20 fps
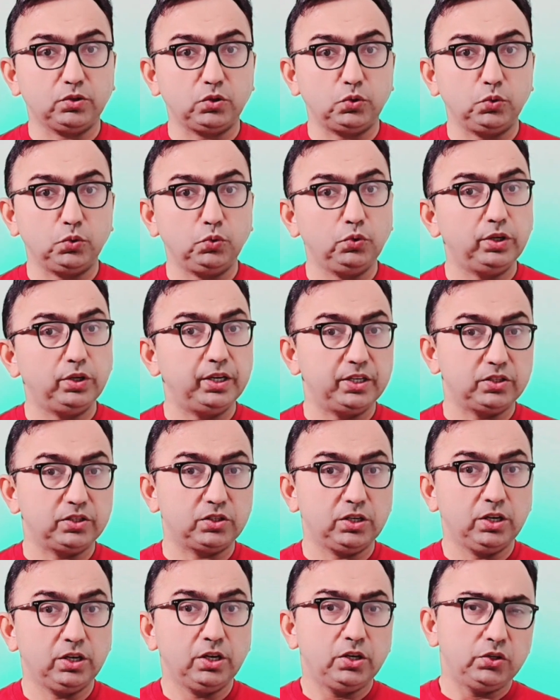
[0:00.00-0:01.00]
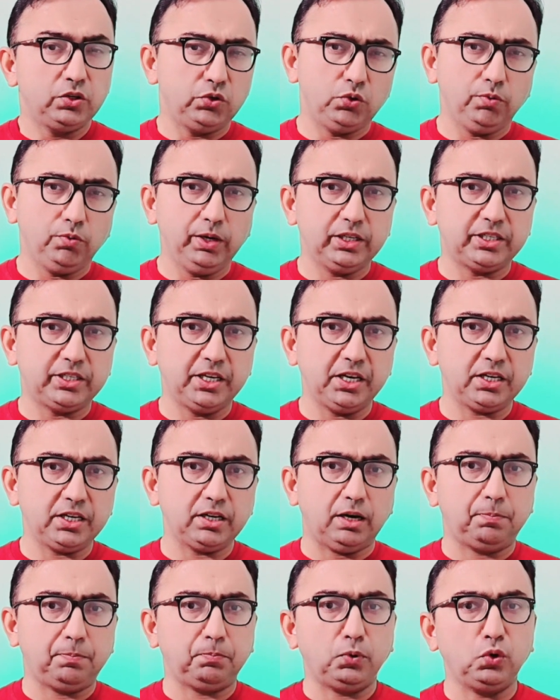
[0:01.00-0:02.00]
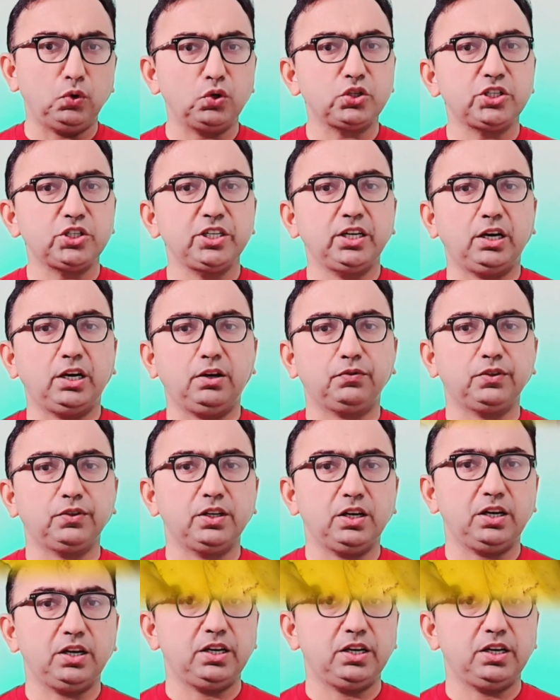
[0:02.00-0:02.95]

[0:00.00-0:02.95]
to do is you will take a portion of the